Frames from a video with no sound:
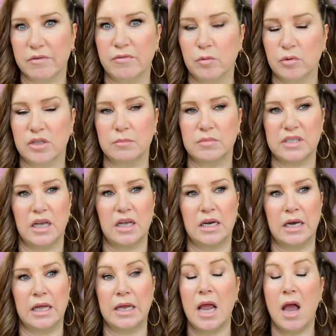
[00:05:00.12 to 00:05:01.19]
afford them
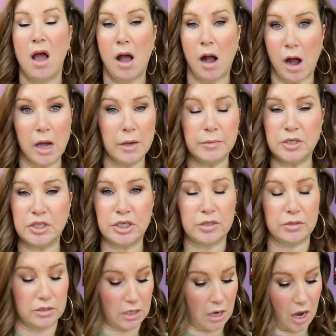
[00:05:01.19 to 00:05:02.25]
certainly. I would
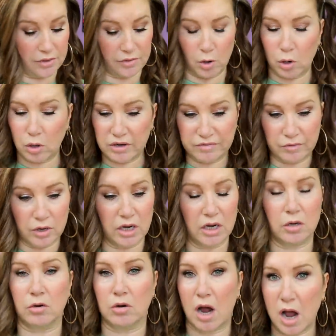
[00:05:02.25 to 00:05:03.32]
use either olive
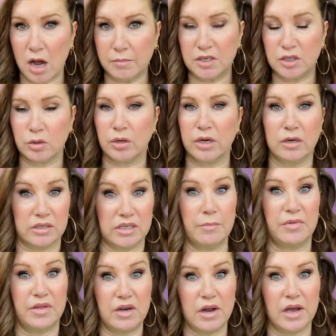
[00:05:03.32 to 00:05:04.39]
oil or almond oil or
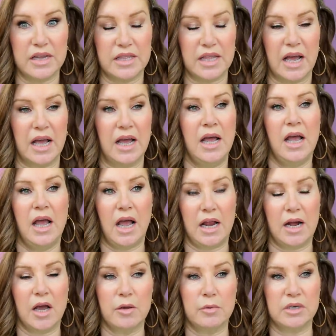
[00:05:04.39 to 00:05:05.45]
something like that
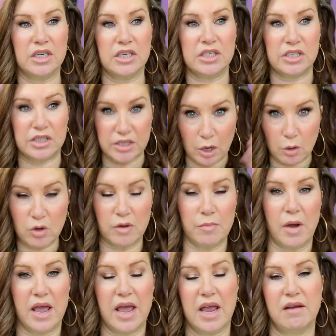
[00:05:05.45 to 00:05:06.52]
and I would soak
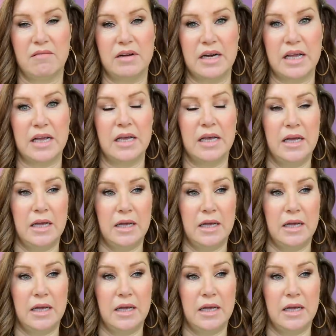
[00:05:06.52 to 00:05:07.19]
my hair in it